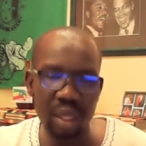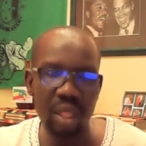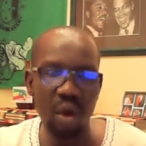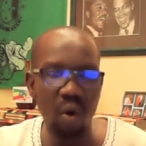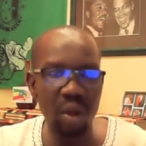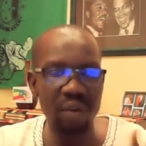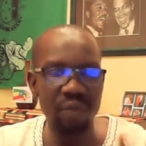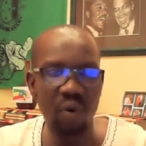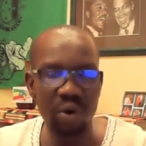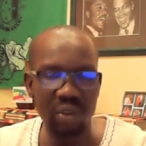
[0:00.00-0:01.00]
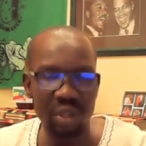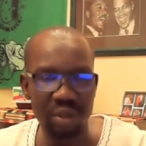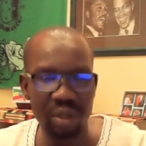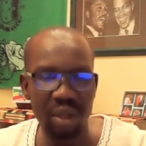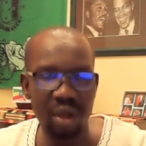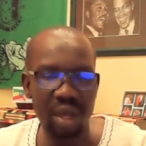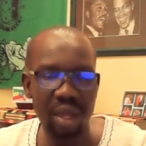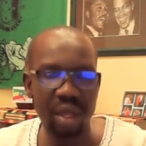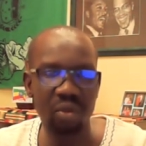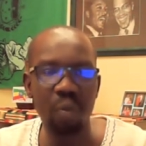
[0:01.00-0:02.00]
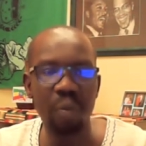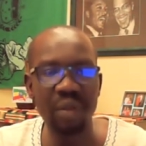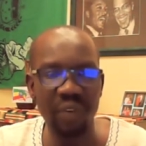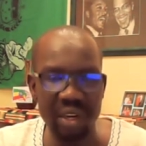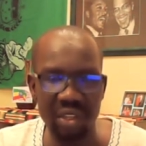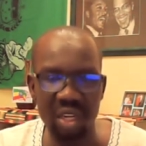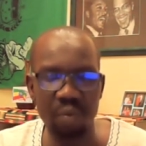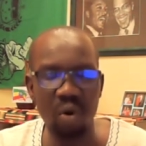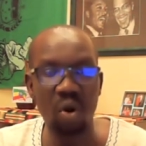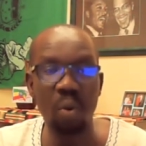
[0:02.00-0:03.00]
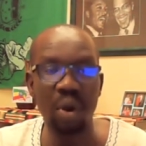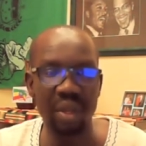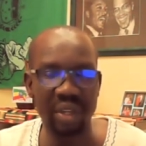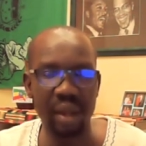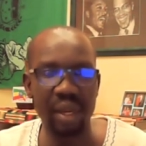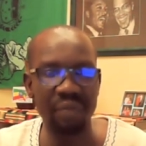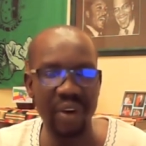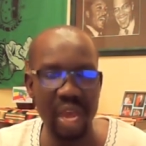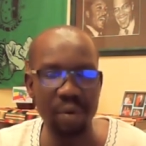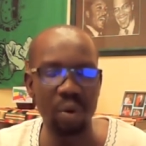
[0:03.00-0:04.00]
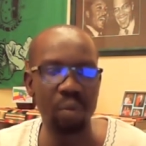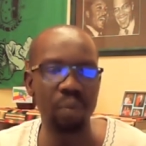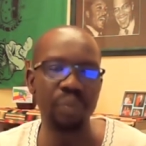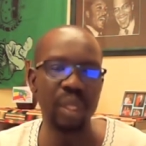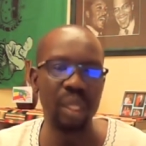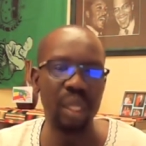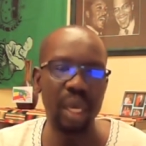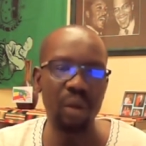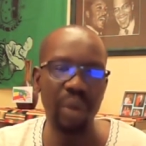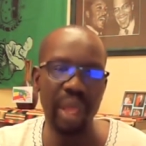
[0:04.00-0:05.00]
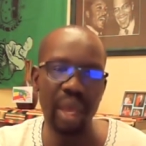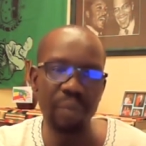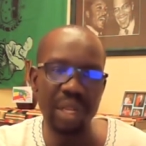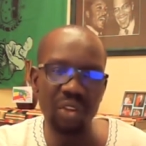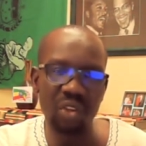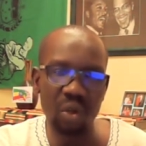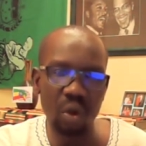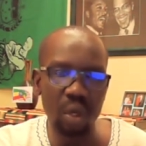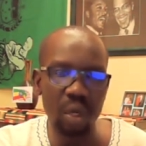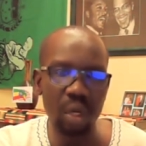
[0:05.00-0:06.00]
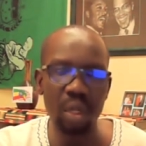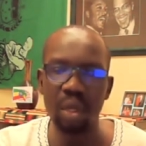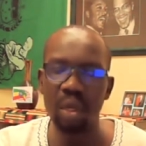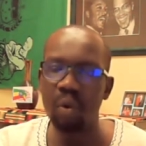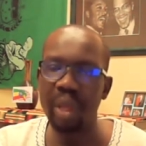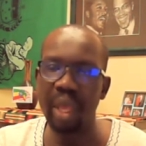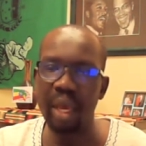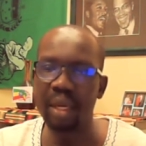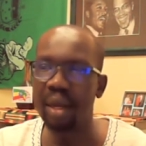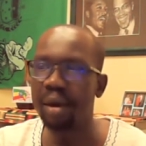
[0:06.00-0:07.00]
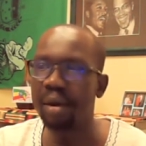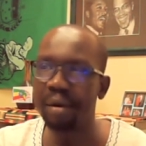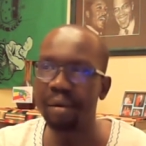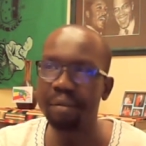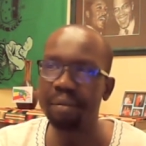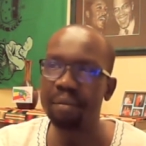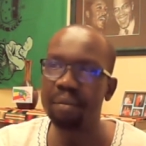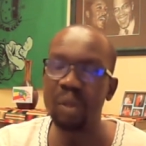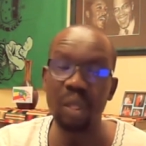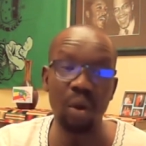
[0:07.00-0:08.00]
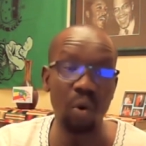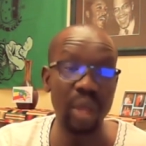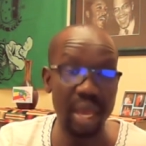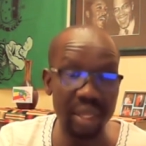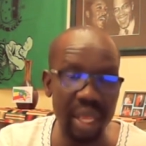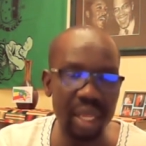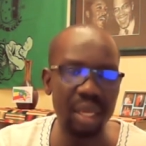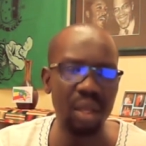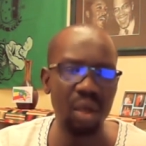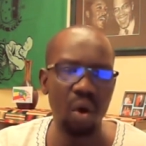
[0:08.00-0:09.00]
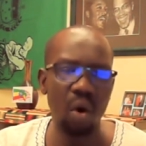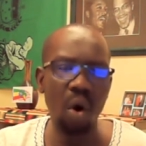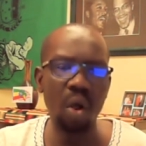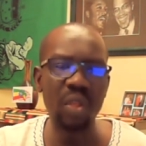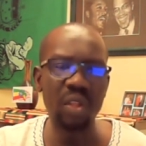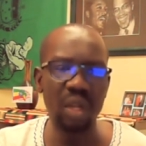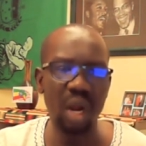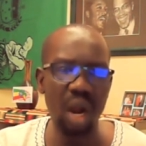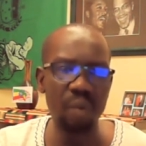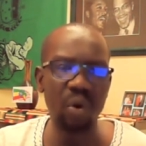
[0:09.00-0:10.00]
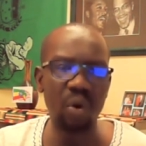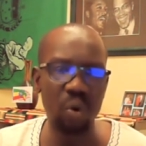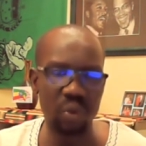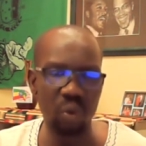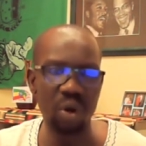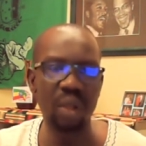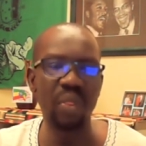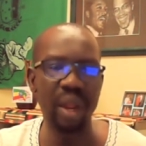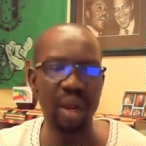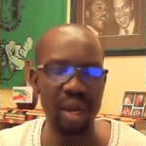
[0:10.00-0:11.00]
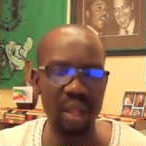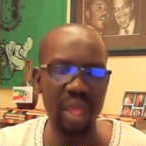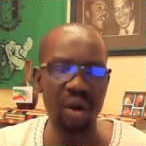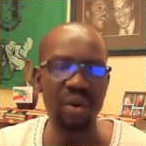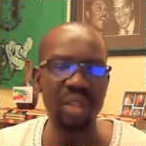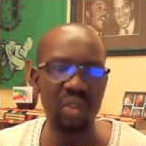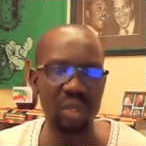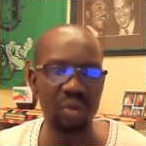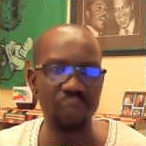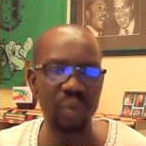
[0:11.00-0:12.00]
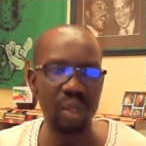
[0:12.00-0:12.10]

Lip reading: the OLF forces, so many factions of Oromo at the time, like 5 of them, and we had Benishangul, we had Ogaden. All these armed groups were there in their regions,